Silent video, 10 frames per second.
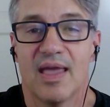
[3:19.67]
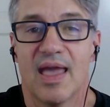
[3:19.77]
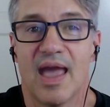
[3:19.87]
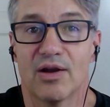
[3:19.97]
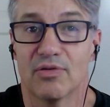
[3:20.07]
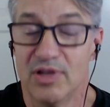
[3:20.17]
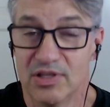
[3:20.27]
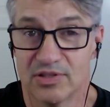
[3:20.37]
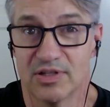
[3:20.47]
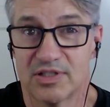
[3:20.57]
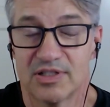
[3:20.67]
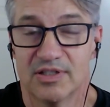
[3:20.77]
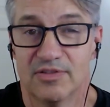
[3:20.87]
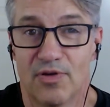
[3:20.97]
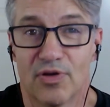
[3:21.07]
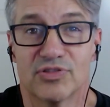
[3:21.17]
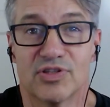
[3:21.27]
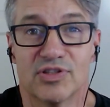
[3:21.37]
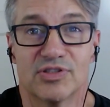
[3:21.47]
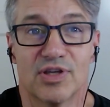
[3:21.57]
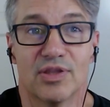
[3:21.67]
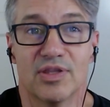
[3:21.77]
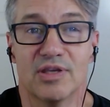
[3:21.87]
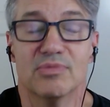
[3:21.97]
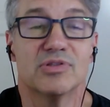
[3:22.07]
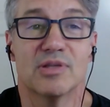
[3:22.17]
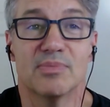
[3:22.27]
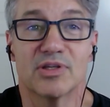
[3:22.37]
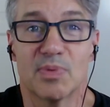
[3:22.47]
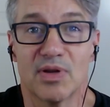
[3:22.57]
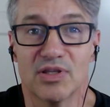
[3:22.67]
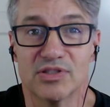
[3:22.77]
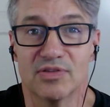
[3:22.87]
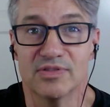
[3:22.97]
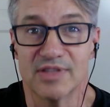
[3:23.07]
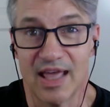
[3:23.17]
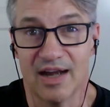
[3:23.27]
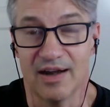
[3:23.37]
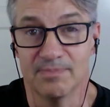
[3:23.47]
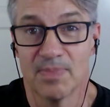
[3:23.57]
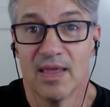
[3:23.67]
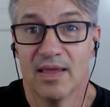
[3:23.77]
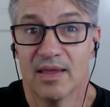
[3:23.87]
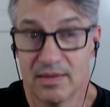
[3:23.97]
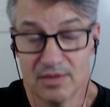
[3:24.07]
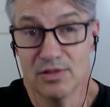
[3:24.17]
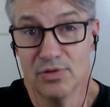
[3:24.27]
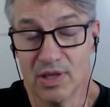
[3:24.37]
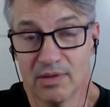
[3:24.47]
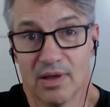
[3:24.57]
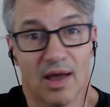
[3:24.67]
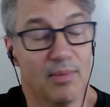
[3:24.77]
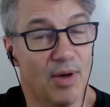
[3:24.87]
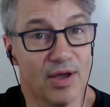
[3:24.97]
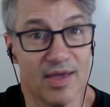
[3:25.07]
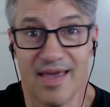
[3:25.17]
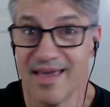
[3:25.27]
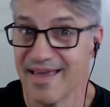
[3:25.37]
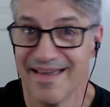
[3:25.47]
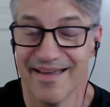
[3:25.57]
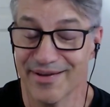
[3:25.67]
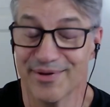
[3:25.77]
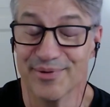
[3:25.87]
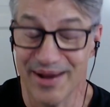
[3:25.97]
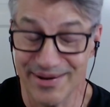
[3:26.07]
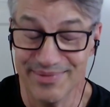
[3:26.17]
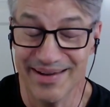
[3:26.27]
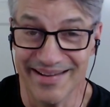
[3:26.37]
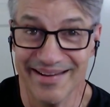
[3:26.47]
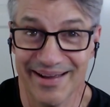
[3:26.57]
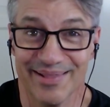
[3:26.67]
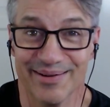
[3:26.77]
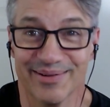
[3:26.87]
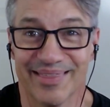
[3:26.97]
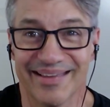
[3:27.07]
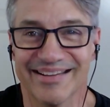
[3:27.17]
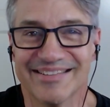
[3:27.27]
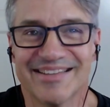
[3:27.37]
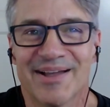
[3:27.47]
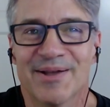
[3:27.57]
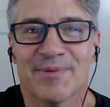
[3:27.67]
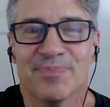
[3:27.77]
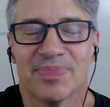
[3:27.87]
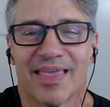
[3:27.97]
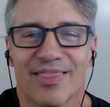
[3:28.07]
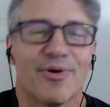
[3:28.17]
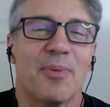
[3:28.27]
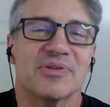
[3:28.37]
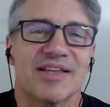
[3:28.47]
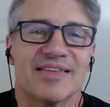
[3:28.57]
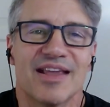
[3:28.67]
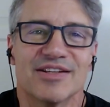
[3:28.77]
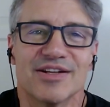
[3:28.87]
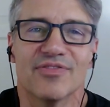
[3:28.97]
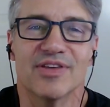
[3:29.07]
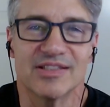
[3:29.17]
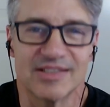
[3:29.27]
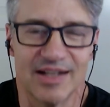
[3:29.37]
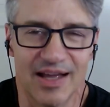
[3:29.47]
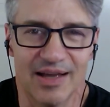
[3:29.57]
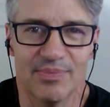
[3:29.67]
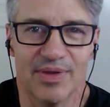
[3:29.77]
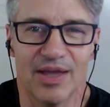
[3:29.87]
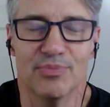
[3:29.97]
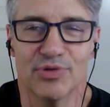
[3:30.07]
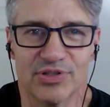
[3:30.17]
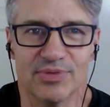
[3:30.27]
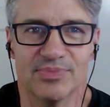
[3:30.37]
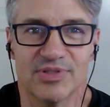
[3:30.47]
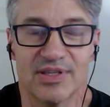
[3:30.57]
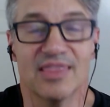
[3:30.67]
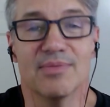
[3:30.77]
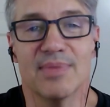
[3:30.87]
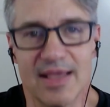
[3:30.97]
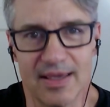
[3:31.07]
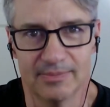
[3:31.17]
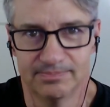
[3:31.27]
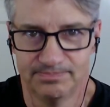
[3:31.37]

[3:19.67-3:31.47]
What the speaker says: And her research focuses on the Muslim experience in Canada, including, among a great many other things, the representation of Islam and Muslims in the media.